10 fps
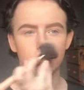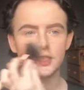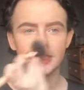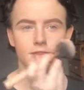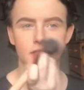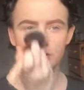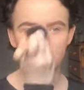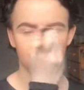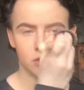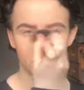a TV show
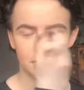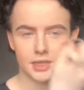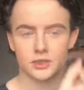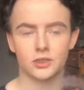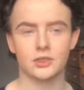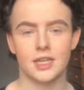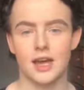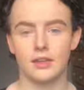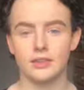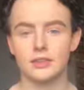called Britain's Got
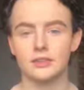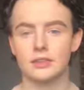Talent.